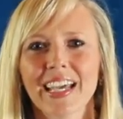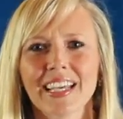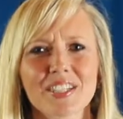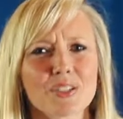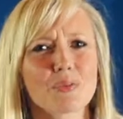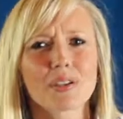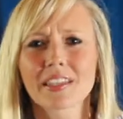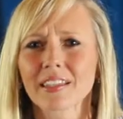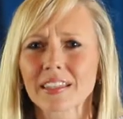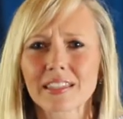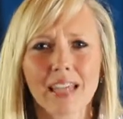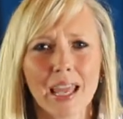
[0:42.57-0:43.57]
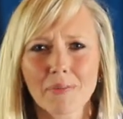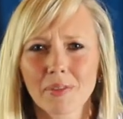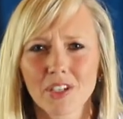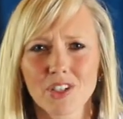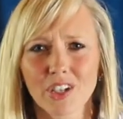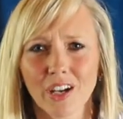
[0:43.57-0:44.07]
It just wasn't the same
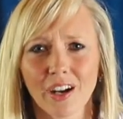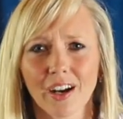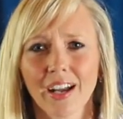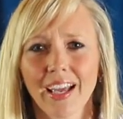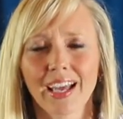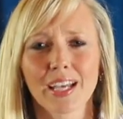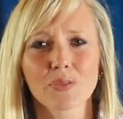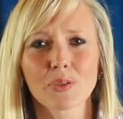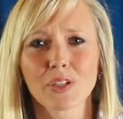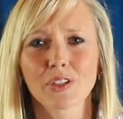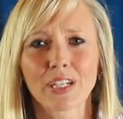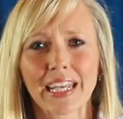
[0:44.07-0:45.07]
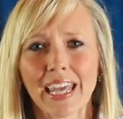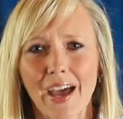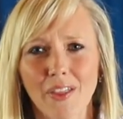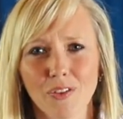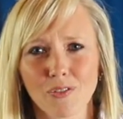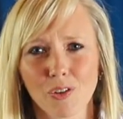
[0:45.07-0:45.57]
this year as we couldn't
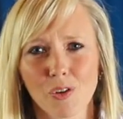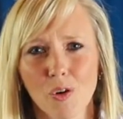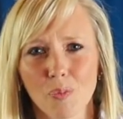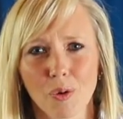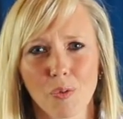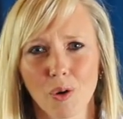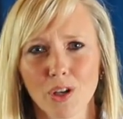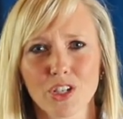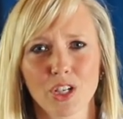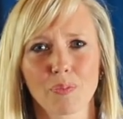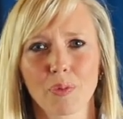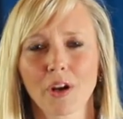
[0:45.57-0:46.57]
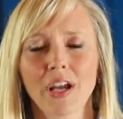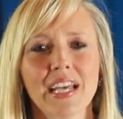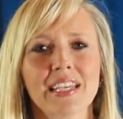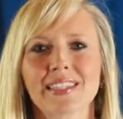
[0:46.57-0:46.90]
gather for corporate worship or